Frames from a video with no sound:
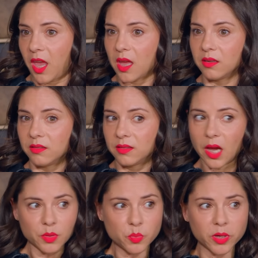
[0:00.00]
And
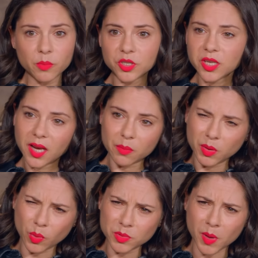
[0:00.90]
that was pretty much it. I
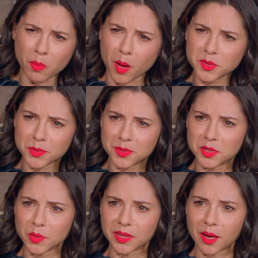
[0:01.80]
mean, what was my mom supposed to
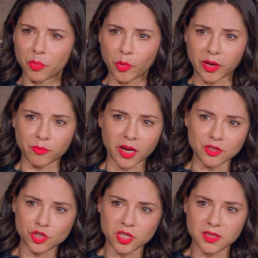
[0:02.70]
do at that point,
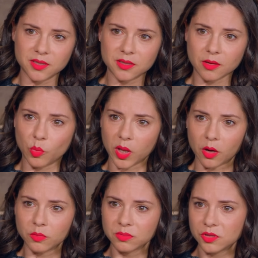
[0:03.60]
right? She's a
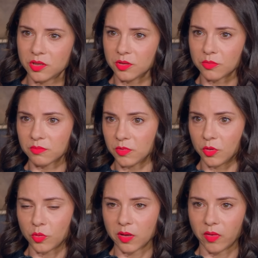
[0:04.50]
widow, she's
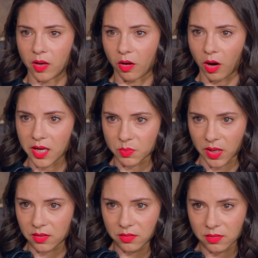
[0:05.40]
grieving her
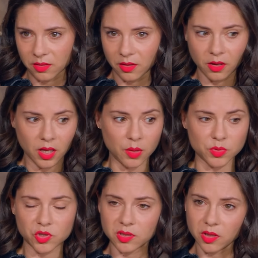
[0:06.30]
husband. It was
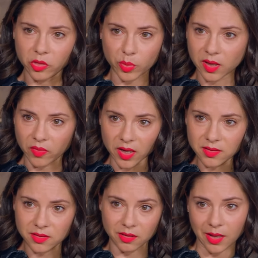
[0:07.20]
just the three of
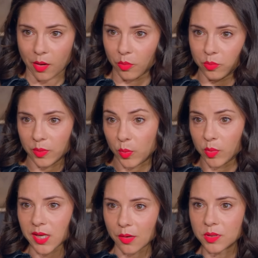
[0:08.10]
us, and now we were
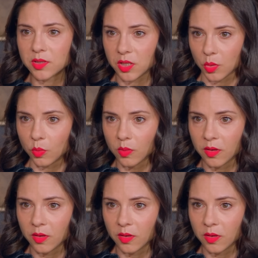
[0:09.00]
down to two.